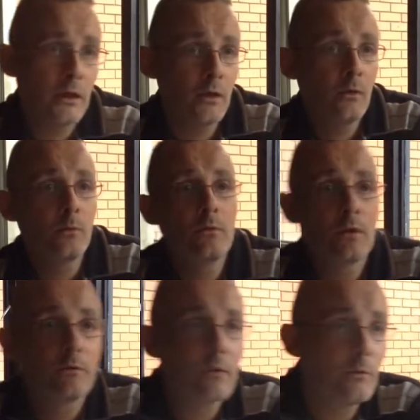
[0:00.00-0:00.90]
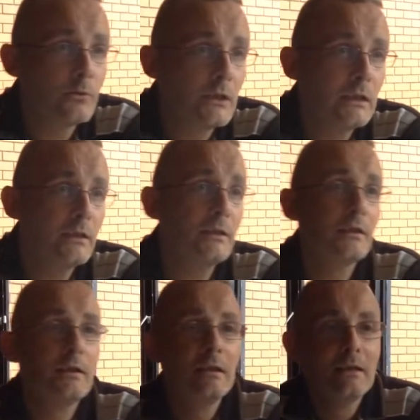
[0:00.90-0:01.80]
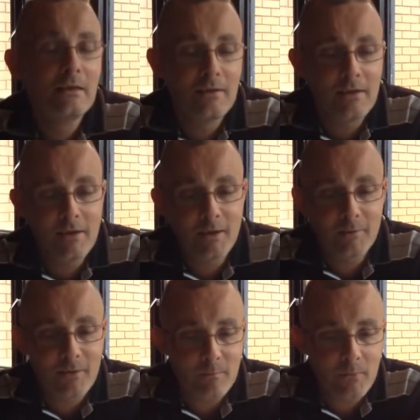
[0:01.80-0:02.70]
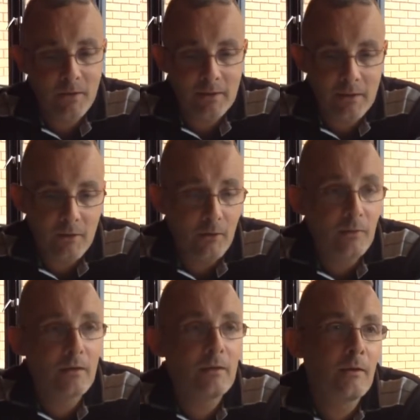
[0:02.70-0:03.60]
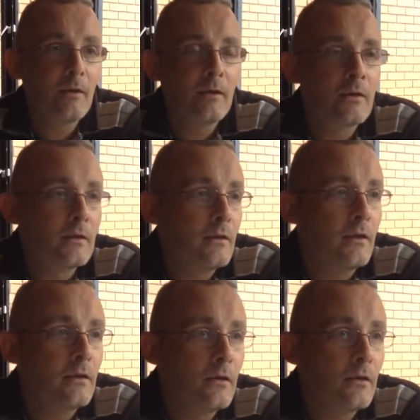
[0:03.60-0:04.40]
the old Rosie Lee. Don't mind a